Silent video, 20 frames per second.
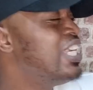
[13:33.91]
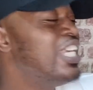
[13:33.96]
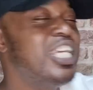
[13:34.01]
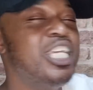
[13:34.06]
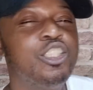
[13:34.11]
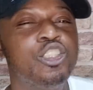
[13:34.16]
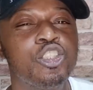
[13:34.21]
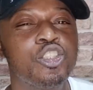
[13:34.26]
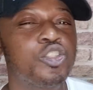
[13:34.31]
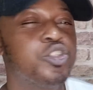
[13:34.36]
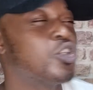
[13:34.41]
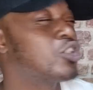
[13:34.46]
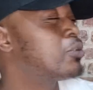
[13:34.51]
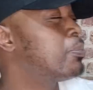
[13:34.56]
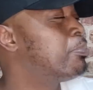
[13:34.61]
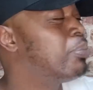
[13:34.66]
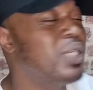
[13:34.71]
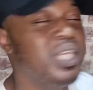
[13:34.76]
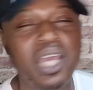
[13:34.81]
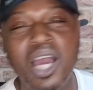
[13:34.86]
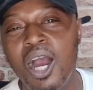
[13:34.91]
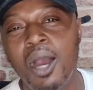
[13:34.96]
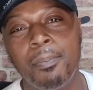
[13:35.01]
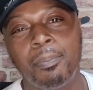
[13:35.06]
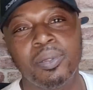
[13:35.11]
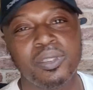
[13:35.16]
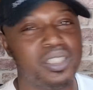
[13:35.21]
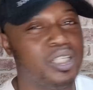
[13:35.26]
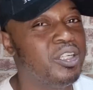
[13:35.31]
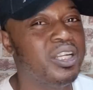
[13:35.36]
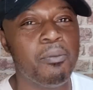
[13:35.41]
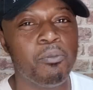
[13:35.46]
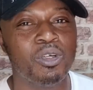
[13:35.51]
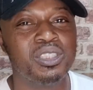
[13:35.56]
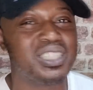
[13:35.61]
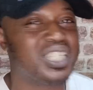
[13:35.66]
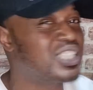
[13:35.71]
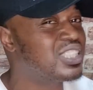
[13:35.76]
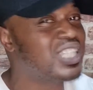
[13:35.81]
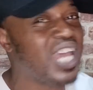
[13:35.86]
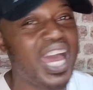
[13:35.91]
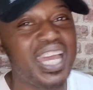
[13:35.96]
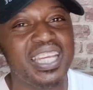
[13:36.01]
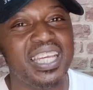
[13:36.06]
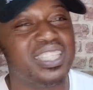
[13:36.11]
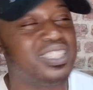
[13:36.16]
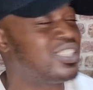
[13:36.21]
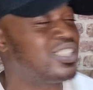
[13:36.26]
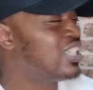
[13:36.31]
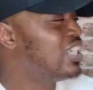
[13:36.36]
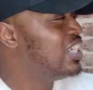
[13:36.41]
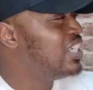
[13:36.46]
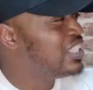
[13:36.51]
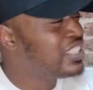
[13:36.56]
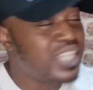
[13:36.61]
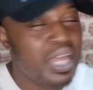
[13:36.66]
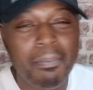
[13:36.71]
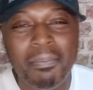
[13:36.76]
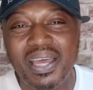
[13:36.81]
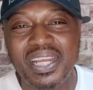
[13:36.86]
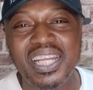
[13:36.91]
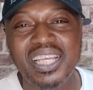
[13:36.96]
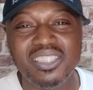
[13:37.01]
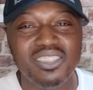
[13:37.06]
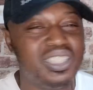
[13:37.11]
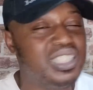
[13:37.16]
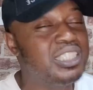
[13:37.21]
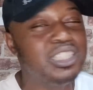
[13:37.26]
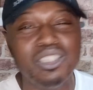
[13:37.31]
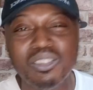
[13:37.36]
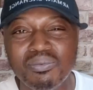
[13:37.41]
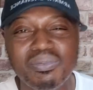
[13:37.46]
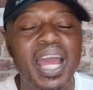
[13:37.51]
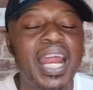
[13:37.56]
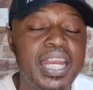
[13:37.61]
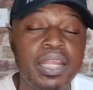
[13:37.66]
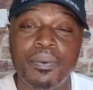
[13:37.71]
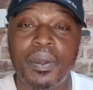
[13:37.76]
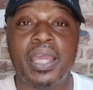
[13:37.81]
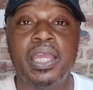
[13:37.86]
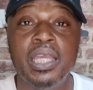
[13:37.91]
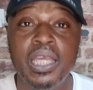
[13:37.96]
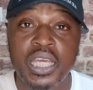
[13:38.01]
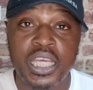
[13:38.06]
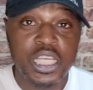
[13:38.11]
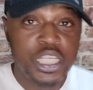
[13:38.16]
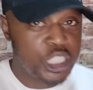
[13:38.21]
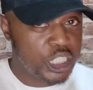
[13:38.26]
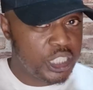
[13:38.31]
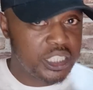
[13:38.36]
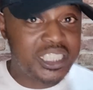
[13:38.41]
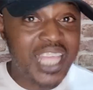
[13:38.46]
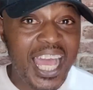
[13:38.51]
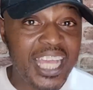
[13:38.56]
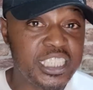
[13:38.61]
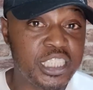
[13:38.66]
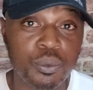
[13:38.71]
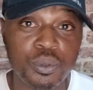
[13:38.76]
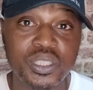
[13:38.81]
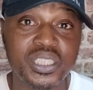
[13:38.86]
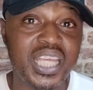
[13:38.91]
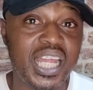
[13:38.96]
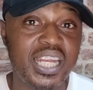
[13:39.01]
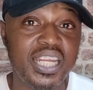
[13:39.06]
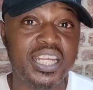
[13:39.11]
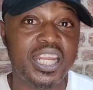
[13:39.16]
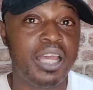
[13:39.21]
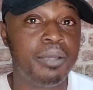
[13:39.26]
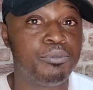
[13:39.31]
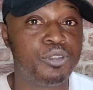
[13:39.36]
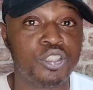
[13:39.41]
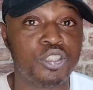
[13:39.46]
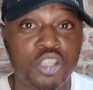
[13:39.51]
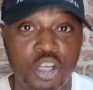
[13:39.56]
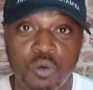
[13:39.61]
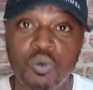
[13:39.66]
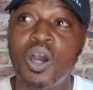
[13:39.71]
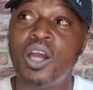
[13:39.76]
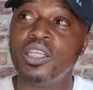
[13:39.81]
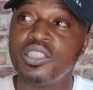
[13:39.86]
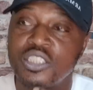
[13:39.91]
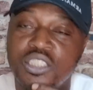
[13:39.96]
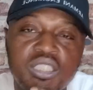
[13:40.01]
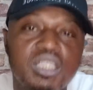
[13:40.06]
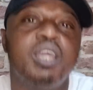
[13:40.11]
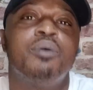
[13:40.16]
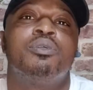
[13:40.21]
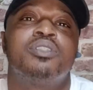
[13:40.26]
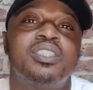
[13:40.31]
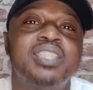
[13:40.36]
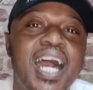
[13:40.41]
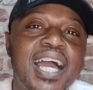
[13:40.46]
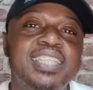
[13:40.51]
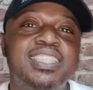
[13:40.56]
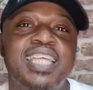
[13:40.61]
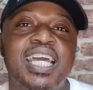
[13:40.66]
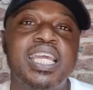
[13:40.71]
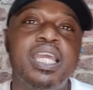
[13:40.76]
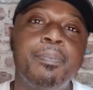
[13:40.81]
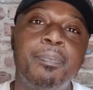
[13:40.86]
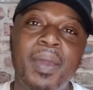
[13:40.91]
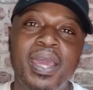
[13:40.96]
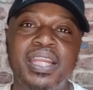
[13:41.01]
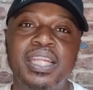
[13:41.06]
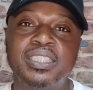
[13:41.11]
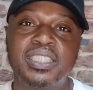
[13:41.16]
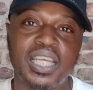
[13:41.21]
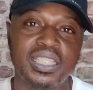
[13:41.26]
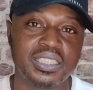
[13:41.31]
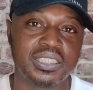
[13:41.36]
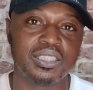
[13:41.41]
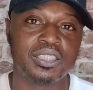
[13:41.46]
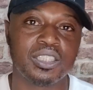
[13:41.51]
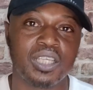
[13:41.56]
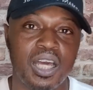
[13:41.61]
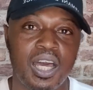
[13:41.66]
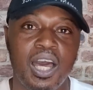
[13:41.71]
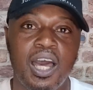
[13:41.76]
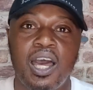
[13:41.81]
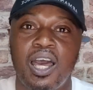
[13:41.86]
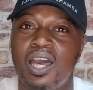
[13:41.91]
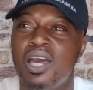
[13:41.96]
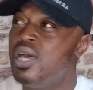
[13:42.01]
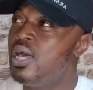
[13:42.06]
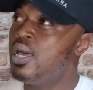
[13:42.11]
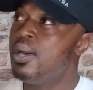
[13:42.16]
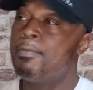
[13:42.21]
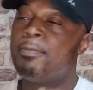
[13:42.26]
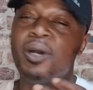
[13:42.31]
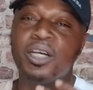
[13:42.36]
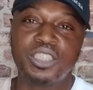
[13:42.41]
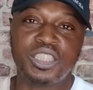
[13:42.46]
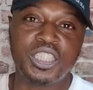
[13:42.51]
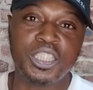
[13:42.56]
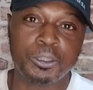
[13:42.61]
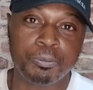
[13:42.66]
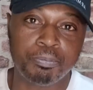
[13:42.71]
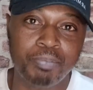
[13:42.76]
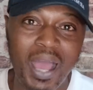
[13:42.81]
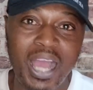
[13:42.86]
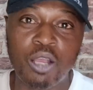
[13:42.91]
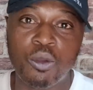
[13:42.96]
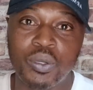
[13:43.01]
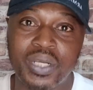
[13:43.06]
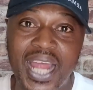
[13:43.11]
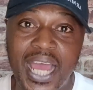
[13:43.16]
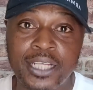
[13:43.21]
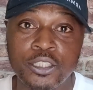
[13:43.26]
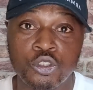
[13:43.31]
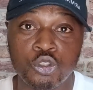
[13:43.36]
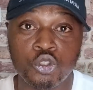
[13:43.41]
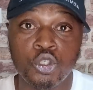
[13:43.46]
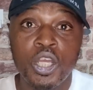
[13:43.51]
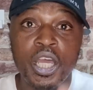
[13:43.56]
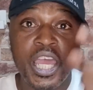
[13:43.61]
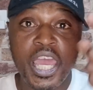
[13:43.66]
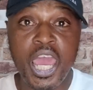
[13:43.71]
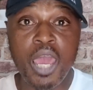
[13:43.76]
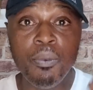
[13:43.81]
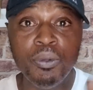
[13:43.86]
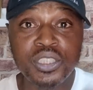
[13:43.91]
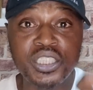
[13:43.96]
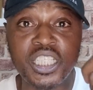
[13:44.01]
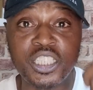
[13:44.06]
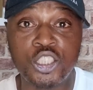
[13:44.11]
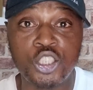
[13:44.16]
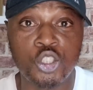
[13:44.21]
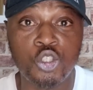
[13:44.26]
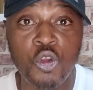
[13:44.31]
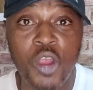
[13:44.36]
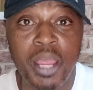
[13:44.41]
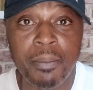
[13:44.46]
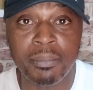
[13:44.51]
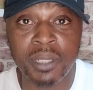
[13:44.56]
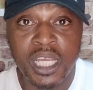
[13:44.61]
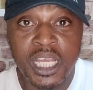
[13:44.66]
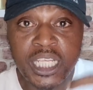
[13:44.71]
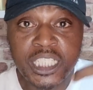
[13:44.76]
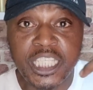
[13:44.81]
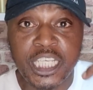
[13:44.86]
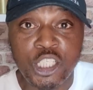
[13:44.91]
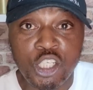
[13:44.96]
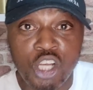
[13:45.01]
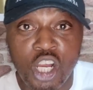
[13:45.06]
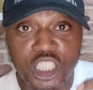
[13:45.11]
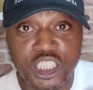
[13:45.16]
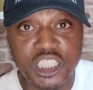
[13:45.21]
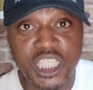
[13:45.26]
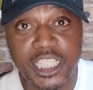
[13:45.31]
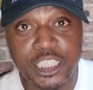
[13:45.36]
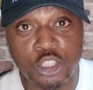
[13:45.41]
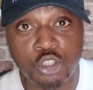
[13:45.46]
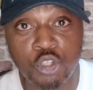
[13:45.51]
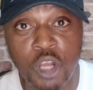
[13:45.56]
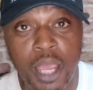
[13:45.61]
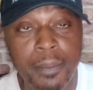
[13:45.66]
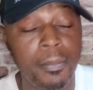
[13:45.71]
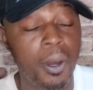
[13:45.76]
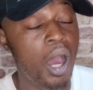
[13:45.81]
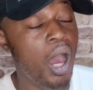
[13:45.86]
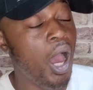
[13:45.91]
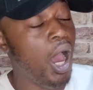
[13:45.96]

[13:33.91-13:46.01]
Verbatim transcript: He just looks beat up. Look at them ones, they're tired. Them man, it, anyway, Tasha was telling him, do you know what? It was nice that he paid attention to her, but she's back with Andrew. It was his trim. Did you not see his trim?